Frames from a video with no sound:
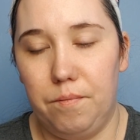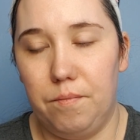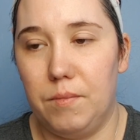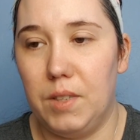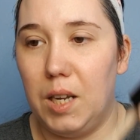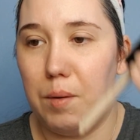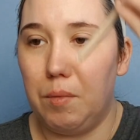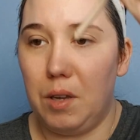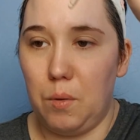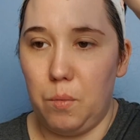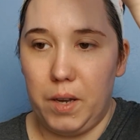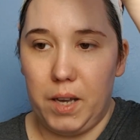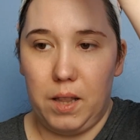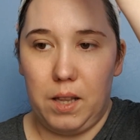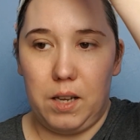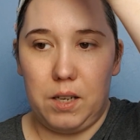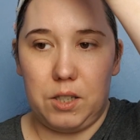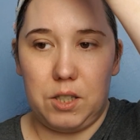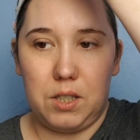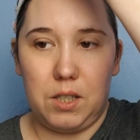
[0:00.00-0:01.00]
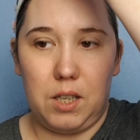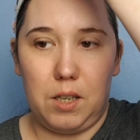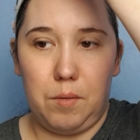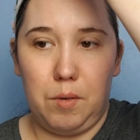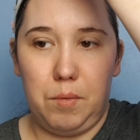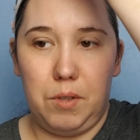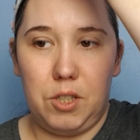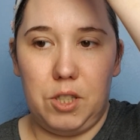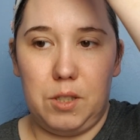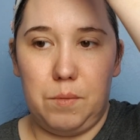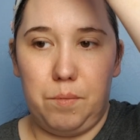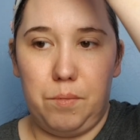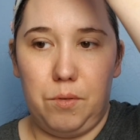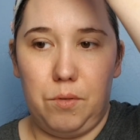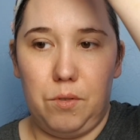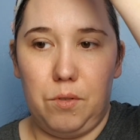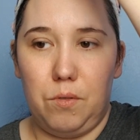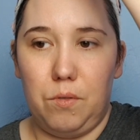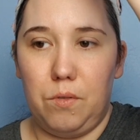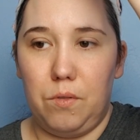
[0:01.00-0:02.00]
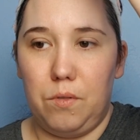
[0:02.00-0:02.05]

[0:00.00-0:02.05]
I may well actually, I'll maybe just put,